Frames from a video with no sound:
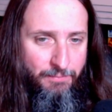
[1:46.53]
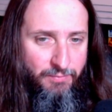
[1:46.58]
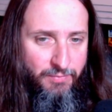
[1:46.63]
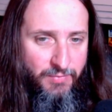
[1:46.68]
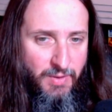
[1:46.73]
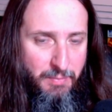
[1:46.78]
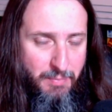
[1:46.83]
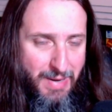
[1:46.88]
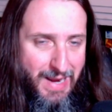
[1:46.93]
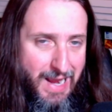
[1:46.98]

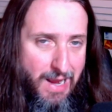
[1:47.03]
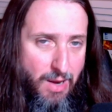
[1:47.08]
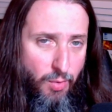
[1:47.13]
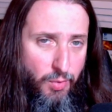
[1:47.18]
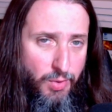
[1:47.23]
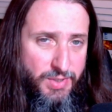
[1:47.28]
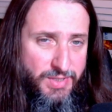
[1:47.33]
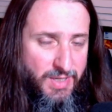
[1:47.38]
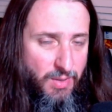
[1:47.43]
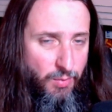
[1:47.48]
The
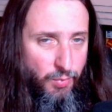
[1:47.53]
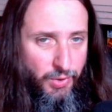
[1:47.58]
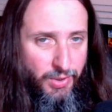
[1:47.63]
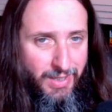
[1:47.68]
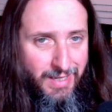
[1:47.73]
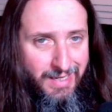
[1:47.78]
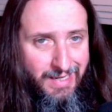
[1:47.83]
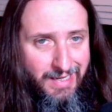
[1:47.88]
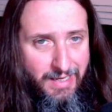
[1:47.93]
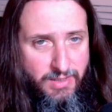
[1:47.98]
powers that we're
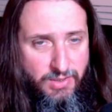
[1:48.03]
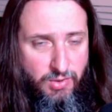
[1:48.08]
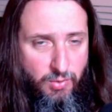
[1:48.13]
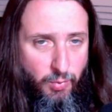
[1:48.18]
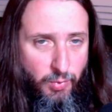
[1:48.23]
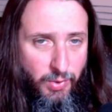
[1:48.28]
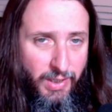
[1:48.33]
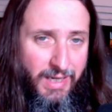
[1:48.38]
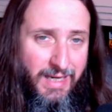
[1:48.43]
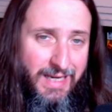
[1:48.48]
going to get, so
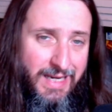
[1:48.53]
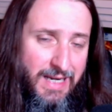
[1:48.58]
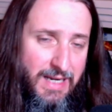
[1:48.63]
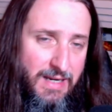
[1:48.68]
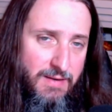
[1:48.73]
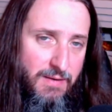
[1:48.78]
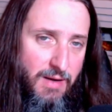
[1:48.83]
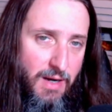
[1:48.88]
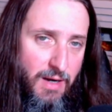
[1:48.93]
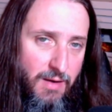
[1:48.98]
we're going to
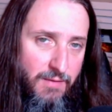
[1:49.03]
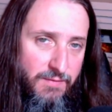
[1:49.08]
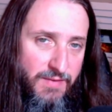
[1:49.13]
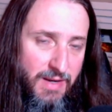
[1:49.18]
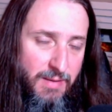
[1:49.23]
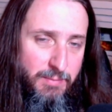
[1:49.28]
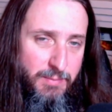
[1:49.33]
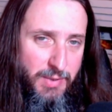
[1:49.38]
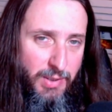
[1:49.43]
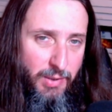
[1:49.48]
get
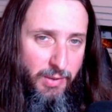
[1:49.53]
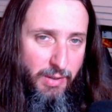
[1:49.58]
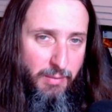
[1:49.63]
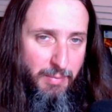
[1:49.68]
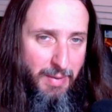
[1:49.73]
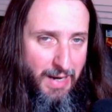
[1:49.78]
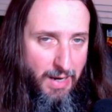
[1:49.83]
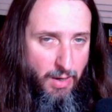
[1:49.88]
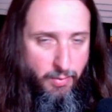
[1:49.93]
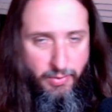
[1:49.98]
vampiric
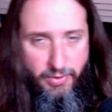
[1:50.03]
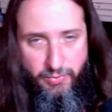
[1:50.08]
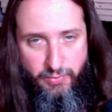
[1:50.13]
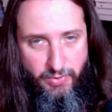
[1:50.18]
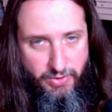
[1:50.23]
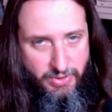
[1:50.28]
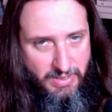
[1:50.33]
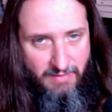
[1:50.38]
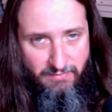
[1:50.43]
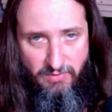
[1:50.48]
powers,
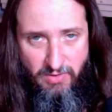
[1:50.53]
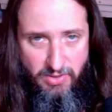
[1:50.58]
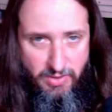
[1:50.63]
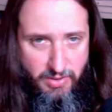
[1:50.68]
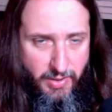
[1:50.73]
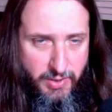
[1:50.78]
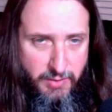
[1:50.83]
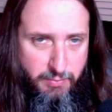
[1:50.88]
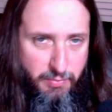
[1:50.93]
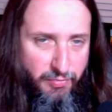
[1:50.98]
which they've
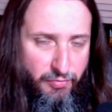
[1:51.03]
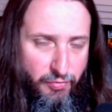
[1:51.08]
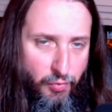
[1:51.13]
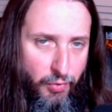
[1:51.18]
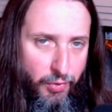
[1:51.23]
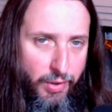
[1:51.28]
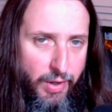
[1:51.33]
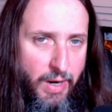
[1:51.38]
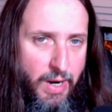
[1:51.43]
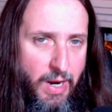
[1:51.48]
discussed
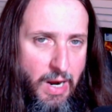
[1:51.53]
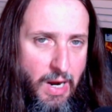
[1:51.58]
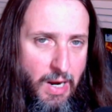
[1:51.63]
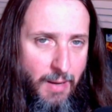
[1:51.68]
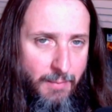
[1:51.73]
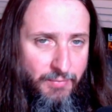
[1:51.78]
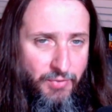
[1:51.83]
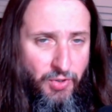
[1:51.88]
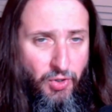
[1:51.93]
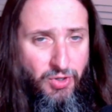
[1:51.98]
before.
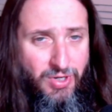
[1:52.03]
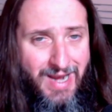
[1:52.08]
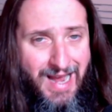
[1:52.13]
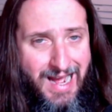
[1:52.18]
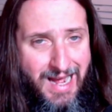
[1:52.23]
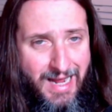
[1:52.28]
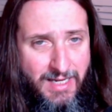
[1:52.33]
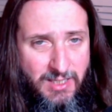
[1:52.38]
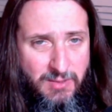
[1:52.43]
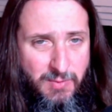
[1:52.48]
They're
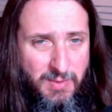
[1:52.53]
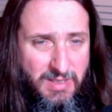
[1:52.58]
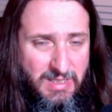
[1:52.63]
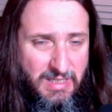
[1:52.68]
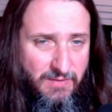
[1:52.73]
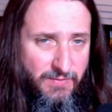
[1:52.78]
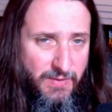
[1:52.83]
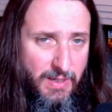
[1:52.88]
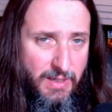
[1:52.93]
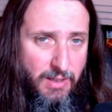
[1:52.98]

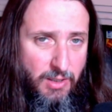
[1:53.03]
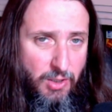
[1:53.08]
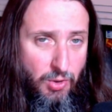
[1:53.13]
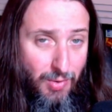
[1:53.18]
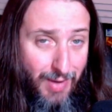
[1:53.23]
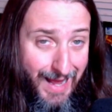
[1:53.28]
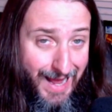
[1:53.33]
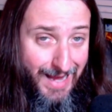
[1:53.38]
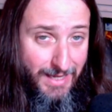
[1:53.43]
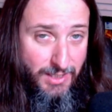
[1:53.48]
non-specific
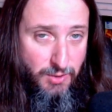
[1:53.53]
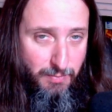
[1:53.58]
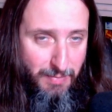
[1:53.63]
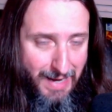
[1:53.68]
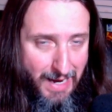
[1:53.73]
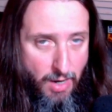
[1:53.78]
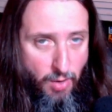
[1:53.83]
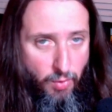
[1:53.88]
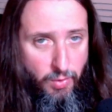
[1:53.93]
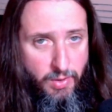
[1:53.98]
class
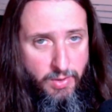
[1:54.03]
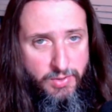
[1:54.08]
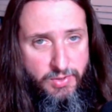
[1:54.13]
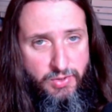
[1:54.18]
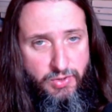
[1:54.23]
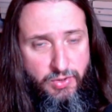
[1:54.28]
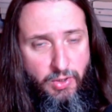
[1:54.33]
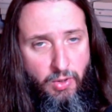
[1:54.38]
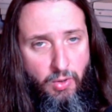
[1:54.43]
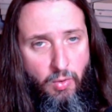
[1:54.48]
powers,
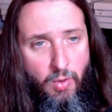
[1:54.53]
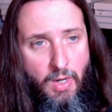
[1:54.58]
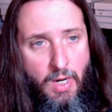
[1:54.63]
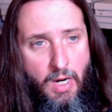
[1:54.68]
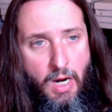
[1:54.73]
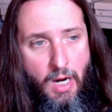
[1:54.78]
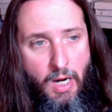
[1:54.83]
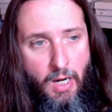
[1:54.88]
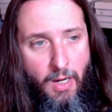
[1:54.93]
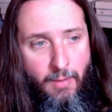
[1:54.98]
so
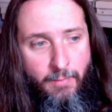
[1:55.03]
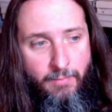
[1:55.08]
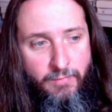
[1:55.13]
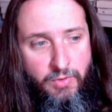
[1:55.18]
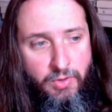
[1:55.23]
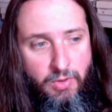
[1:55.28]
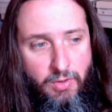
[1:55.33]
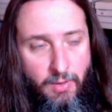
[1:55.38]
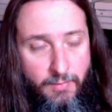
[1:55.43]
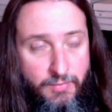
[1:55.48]

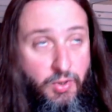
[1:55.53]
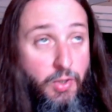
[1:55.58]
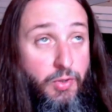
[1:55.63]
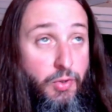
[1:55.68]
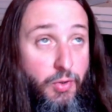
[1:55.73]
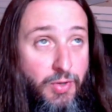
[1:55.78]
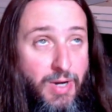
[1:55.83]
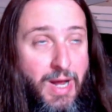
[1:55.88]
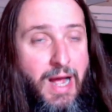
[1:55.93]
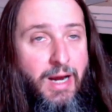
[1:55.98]

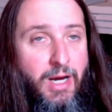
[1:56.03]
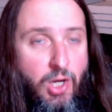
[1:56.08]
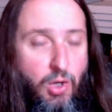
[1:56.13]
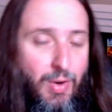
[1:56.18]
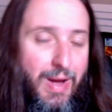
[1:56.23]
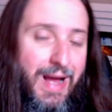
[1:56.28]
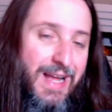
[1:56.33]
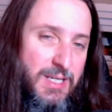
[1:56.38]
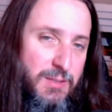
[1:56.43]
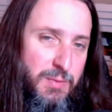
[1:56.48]
they're
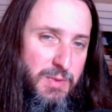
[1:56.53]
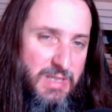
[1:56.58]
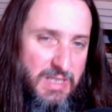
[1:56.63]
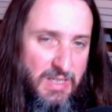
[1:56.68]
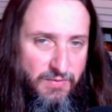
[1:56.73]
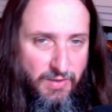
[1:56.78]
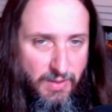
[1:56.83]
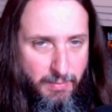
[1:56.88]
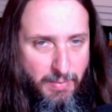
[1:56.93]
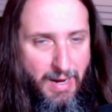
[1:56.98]
non-class
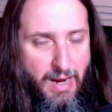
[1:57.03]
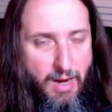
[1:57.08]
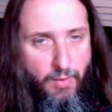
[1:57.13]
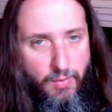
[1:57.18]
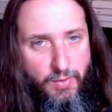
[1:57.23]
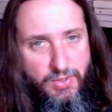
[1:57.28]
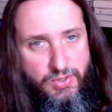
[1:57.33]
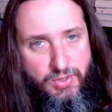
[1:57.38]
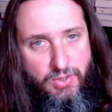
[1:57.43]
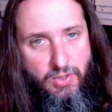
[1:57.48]
specific
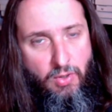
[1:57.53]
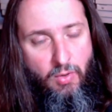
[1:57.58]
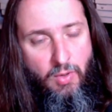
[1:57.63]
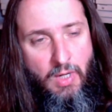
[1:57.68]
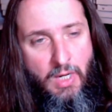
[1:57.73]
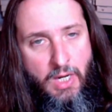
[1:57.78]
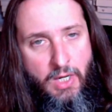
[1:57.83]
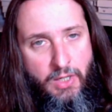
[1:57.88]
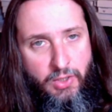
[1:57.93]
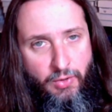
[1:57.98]
powers, so
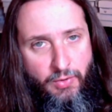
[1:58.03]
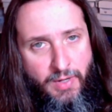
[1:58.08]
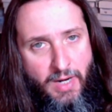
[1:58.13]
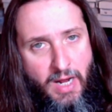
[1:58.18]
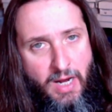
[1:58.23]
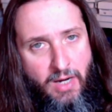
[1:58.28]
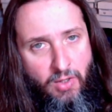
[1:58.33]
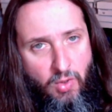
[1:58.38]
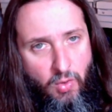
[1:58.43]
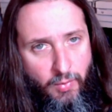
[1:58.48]
you're
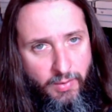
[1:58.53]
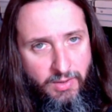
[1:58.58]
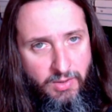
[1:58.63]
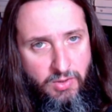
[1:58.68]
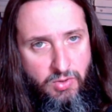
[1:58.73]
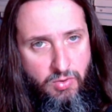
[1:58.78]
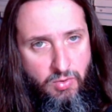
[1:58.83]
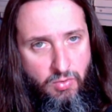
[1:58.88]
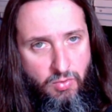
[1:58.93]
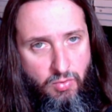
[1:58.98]
not going
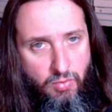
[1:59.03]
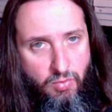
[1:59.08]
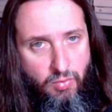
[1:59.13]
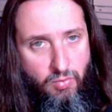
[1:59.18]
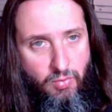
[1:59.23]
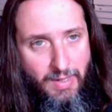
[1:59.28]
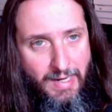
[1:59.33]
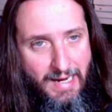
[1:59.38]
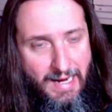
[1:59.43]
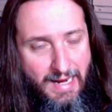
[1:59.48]

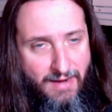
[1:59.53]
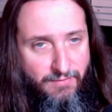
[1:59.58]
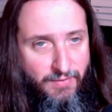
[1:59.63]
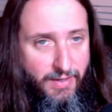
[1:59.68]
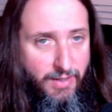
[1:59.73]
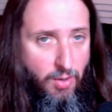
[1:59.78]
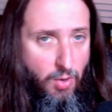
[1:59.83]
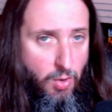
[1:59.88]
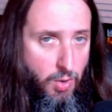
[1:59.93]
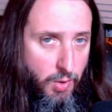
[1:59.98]
to have
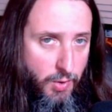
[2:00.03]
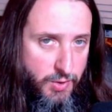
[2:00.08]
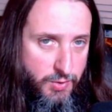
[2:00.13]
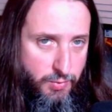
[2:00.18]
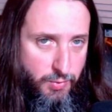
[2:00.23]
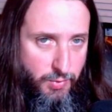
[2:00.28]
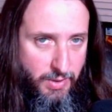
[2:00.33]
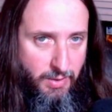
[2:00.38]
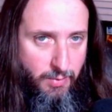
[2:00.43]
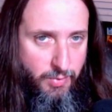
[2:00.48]
like
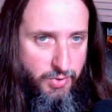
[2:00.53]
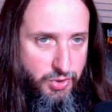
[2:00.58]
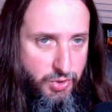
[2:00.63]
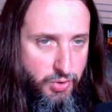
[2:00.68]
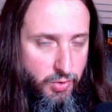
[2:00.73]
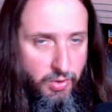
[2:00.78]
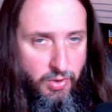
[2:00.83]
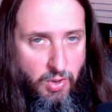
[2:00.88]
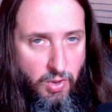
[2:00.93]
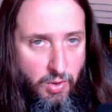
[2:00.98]
hearts where there were
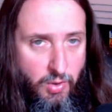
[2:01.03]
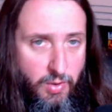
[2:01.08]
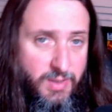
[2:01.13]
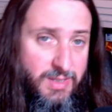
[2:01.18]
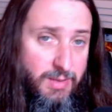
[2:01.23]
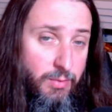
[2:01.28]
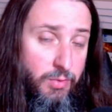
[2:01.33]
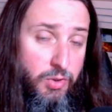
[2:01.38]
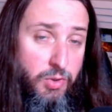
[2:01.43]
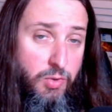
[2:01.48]
certain
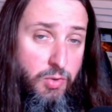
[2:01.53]
hearts that were